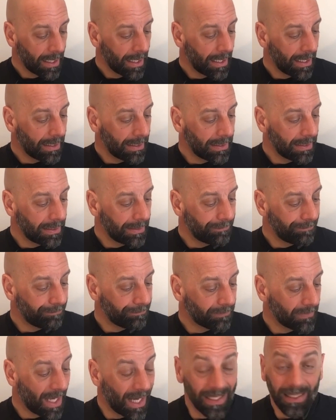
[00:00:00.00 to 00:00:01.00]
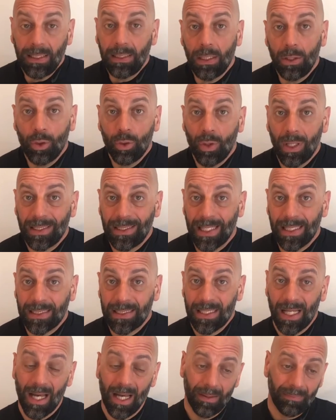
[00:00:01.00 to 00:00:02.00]
I didn't know at that
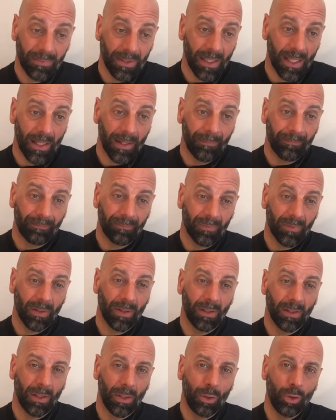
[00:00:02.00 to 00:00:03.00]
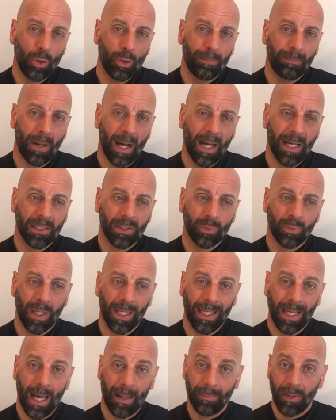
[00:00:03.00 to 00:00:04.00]
time that the new bikes were
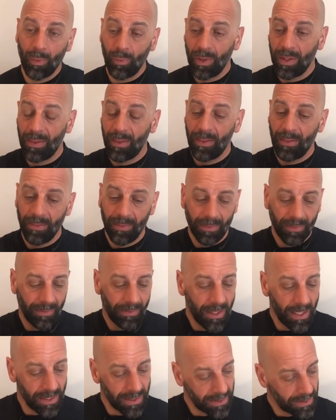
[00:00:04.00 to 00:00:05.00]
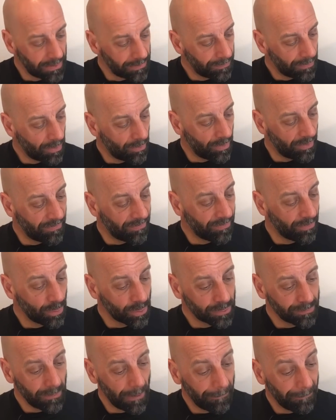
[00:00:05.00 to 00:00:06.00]
coming with this
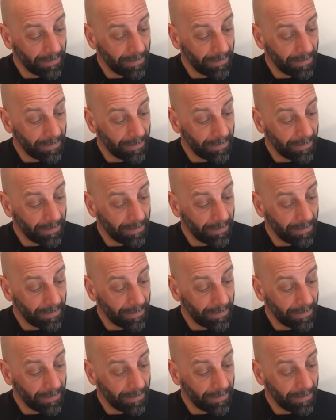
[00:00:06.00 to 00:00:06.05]
reinforcement